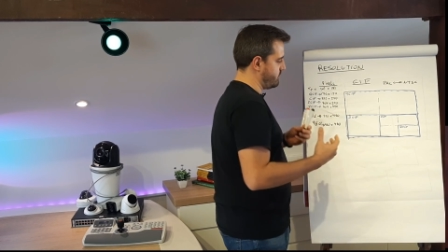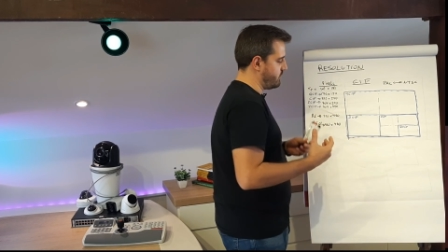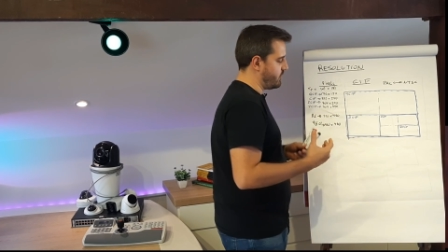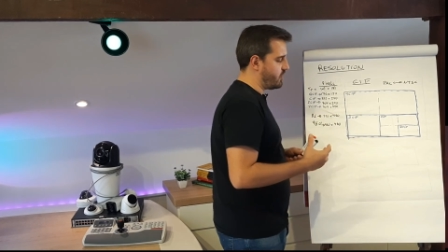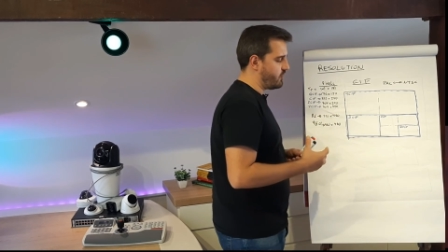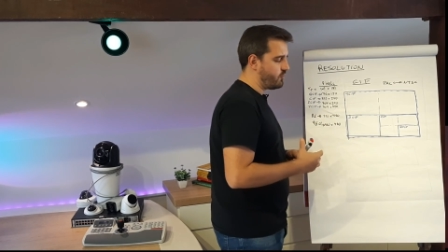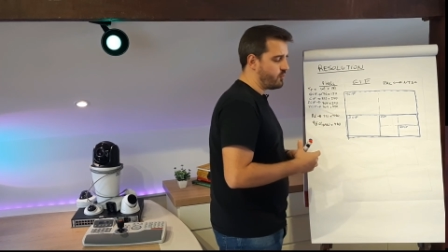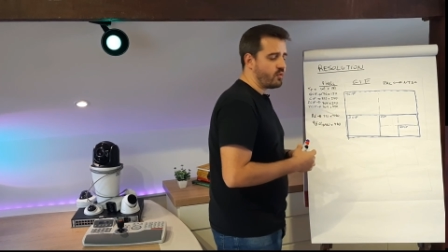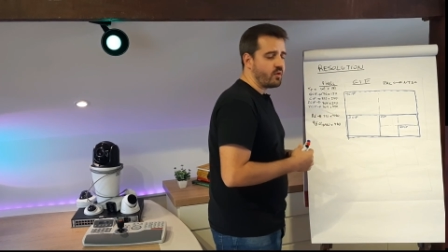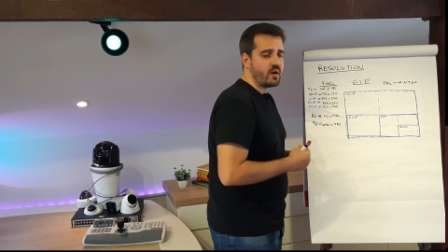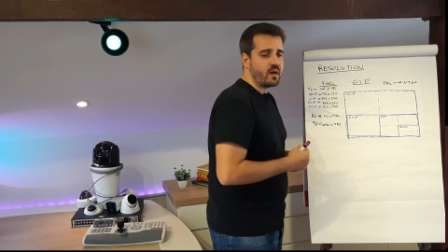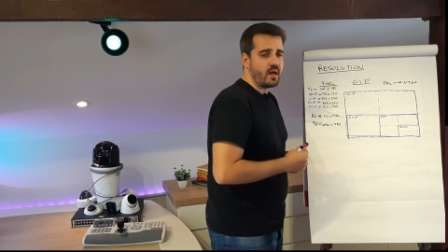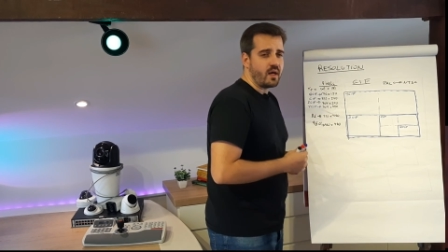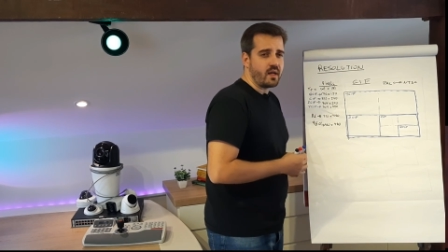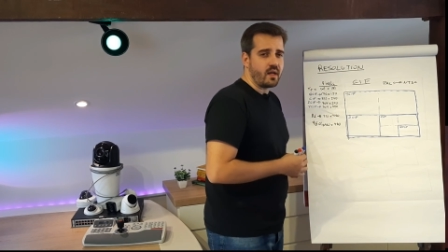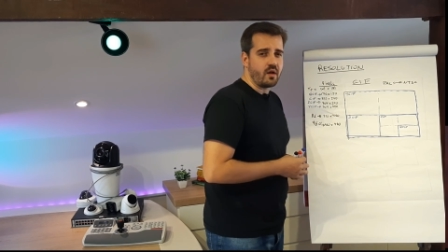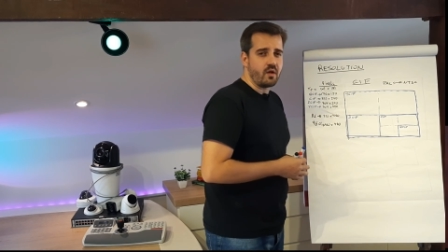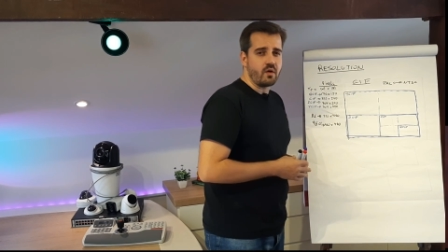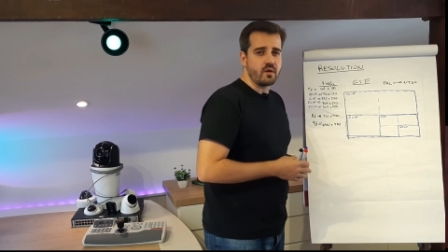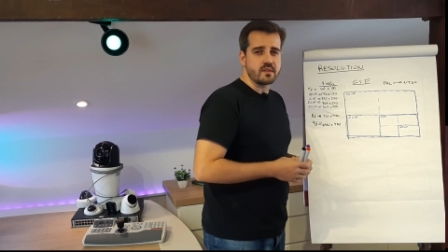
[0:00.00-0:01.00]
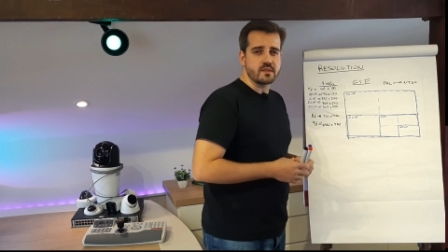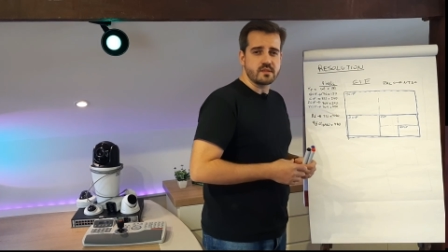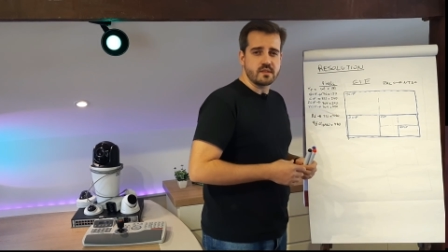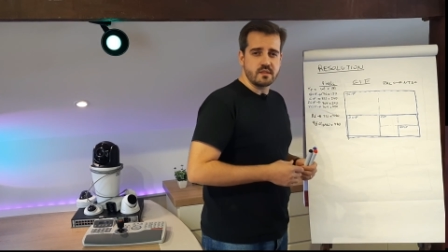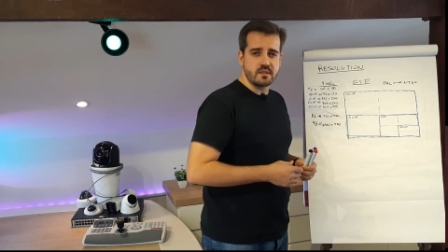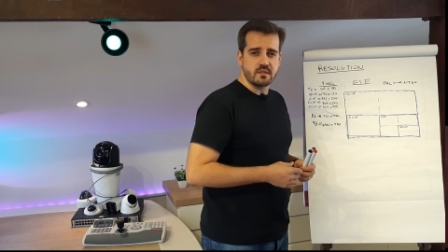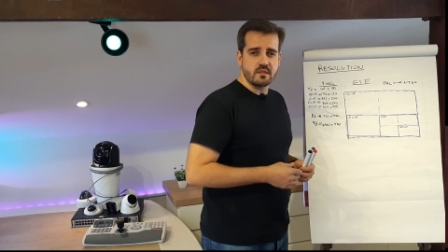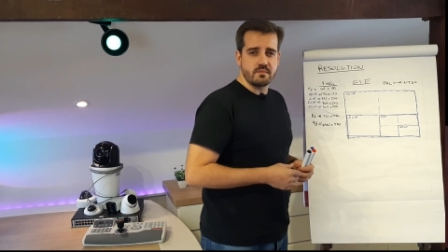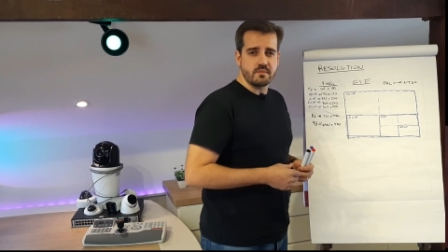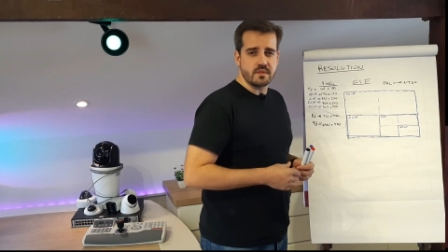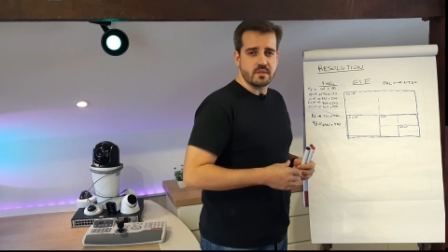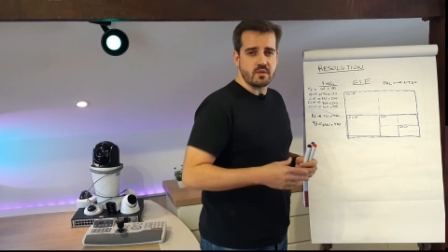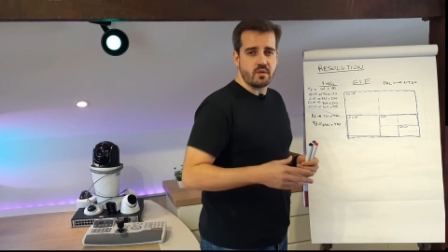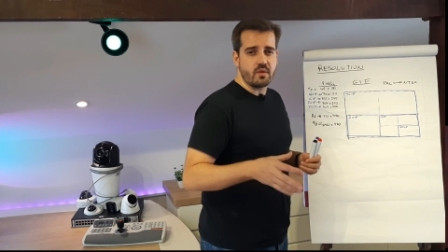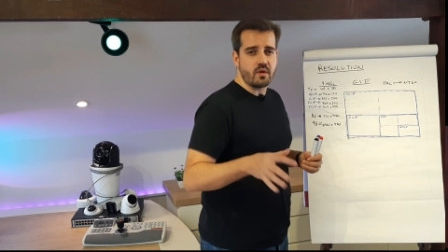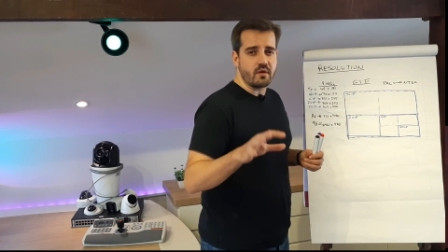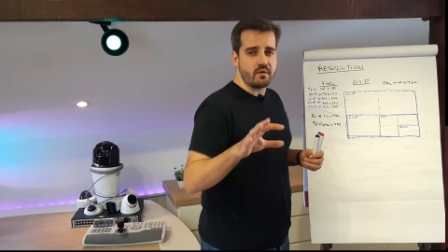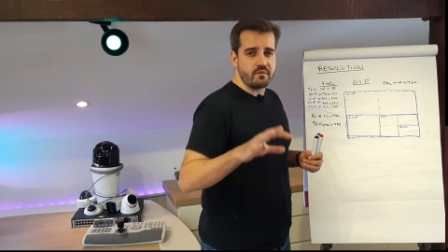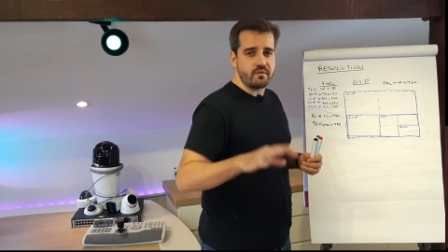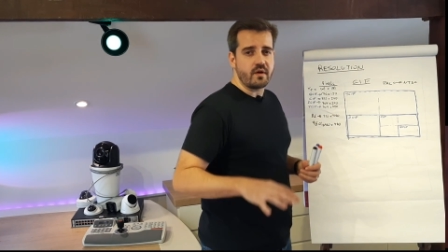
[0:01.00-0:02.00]
more for analog systems,
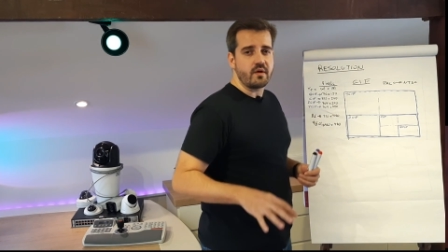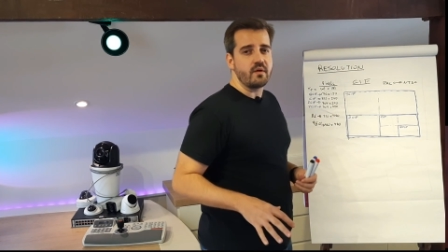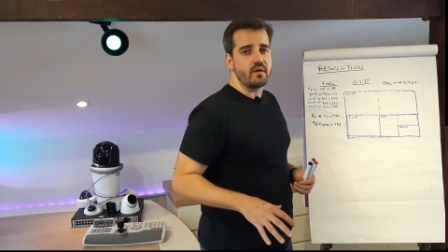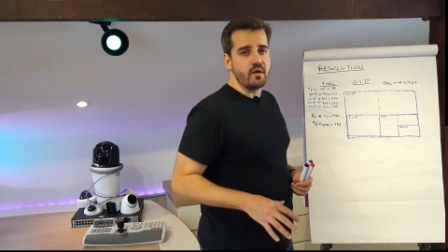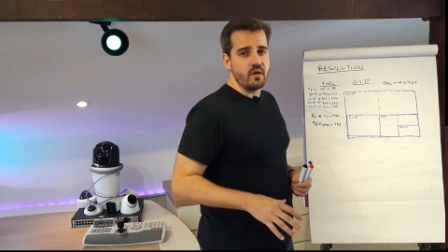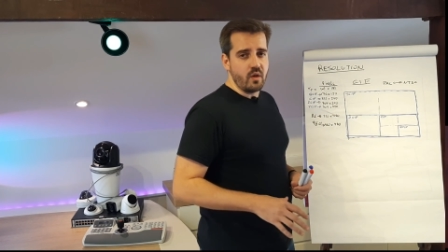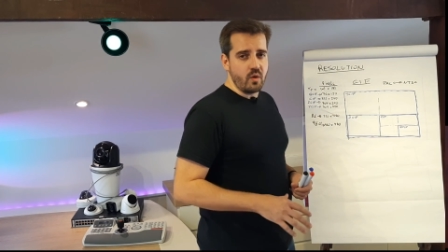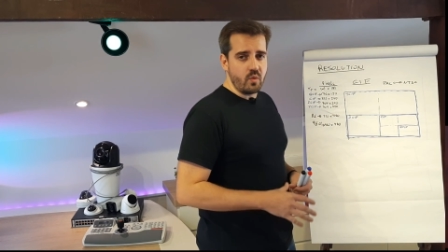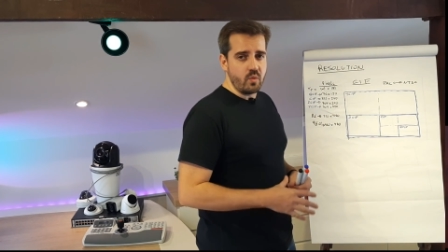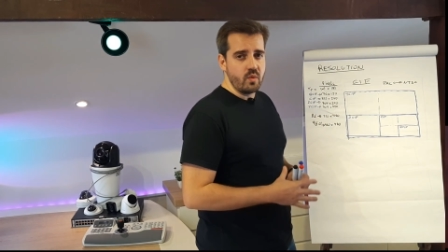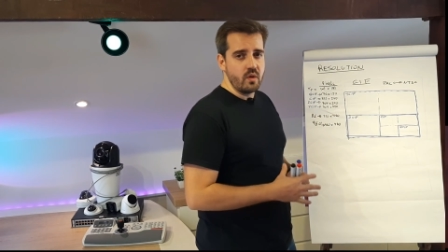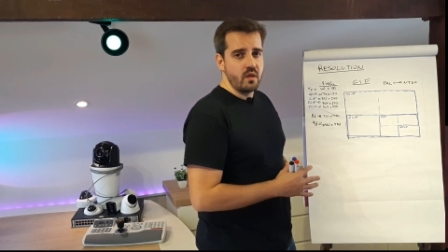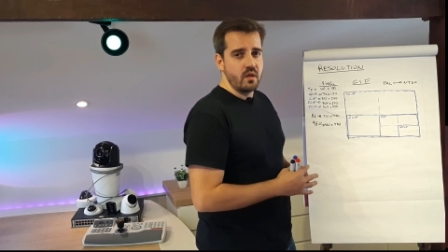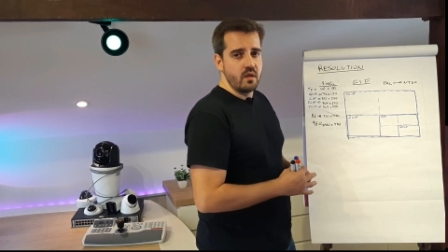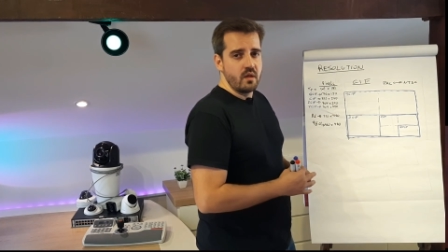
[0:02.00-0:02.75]
or very low